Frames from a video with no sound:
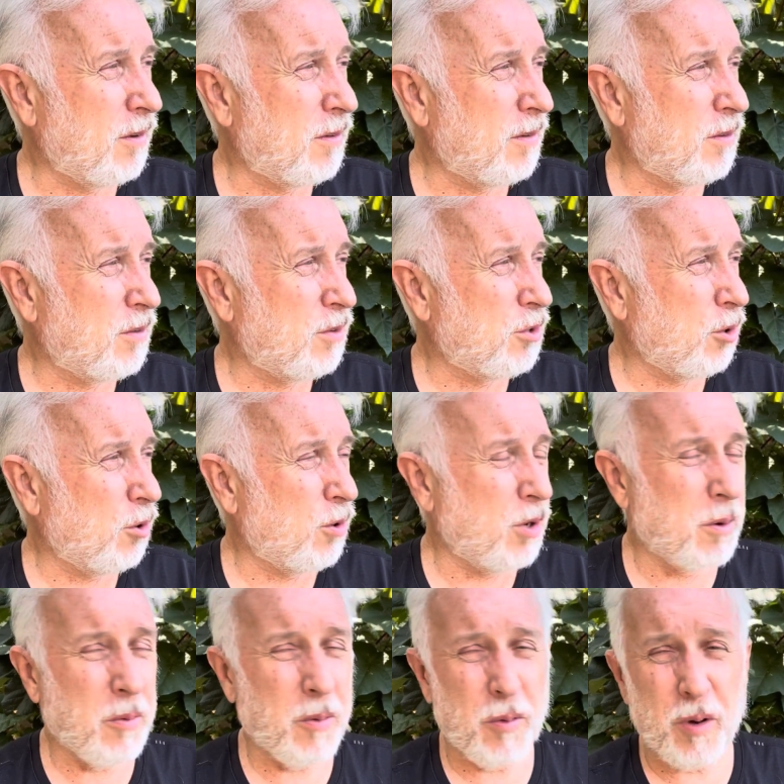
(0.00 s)
show
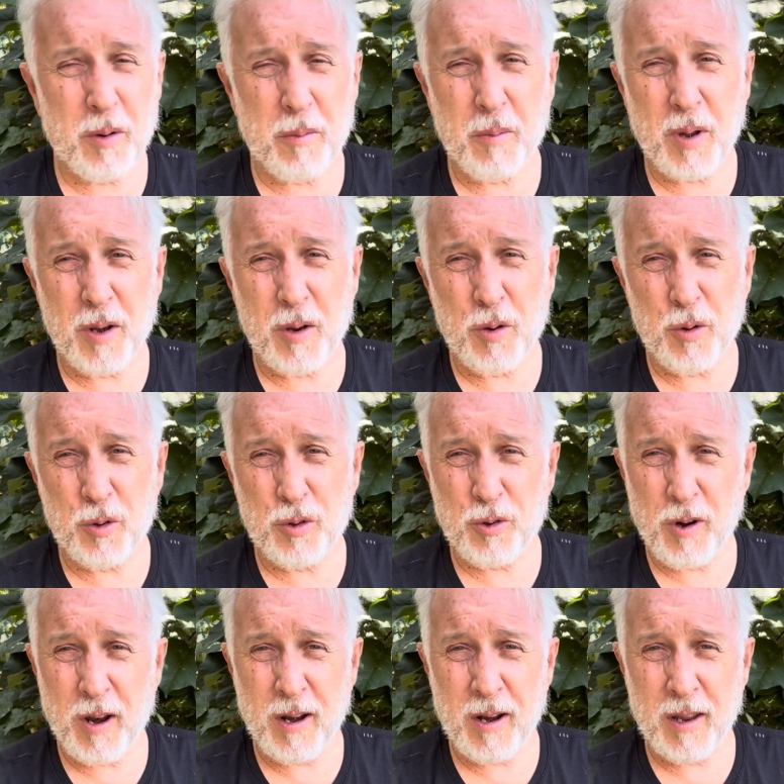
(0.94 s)
you what my new
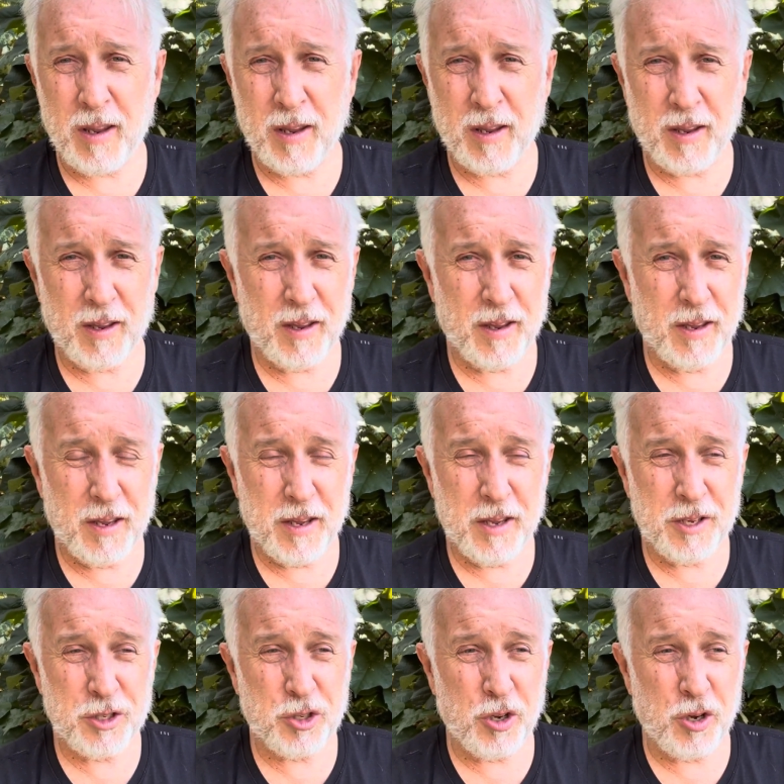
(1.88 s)
training
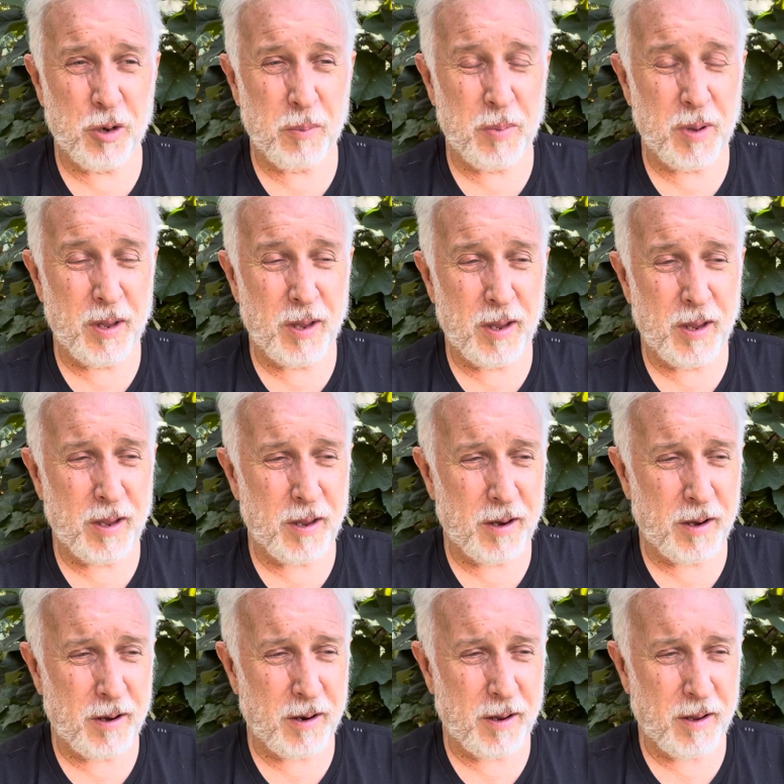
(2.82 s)
is going to be,
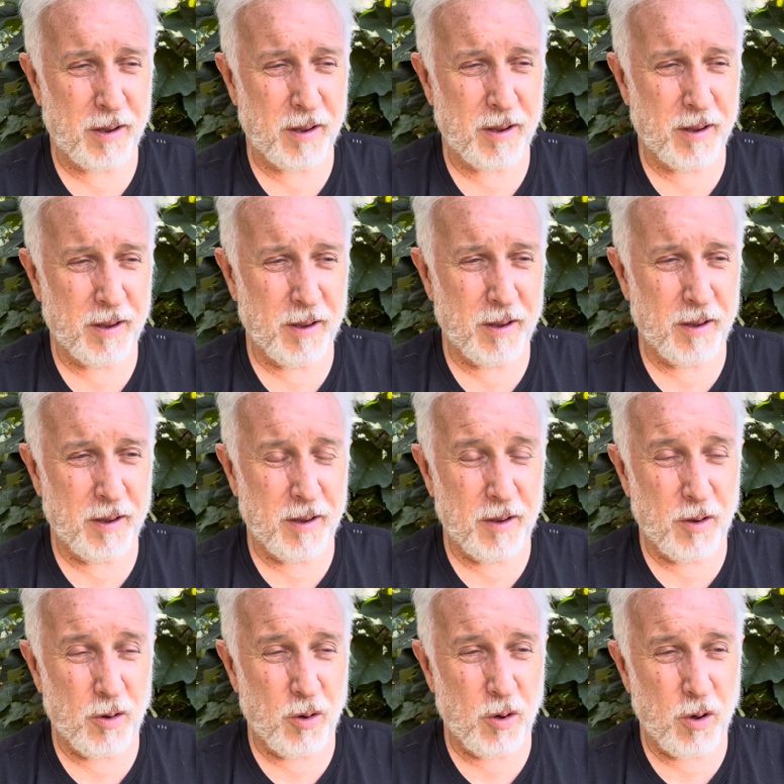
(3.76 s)
and
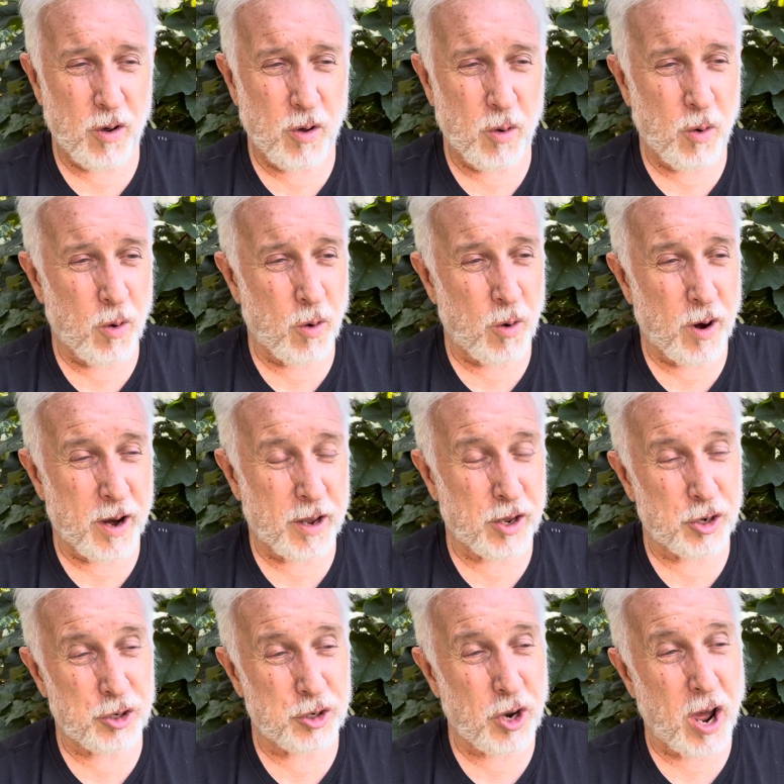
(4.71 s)
or I
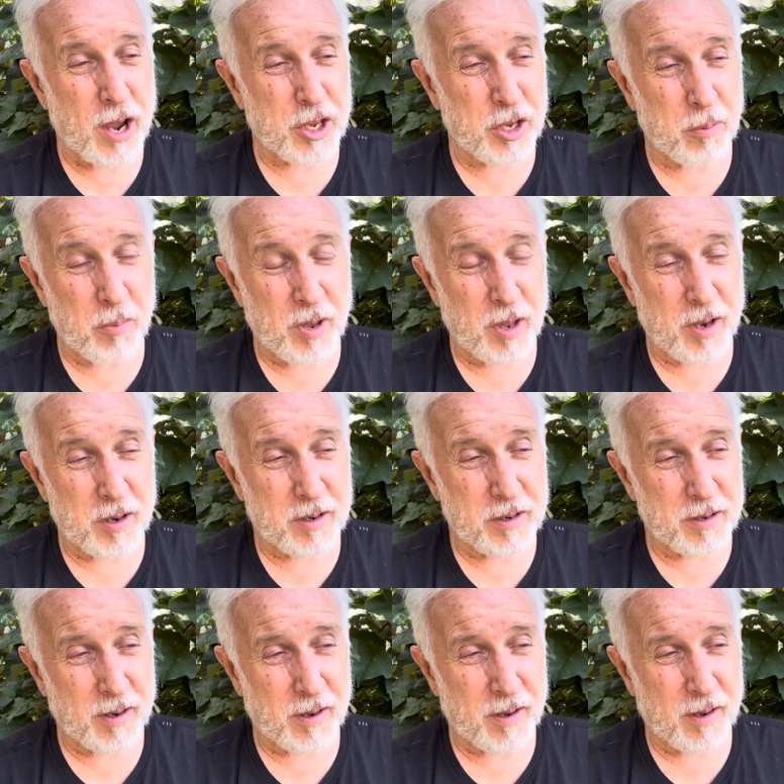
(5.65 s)
could
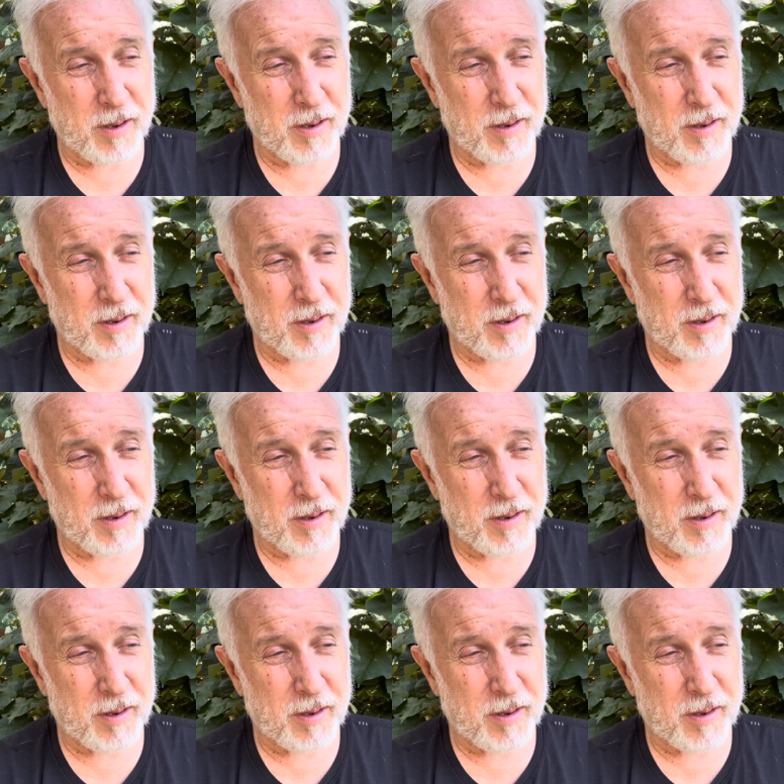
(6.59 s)
document a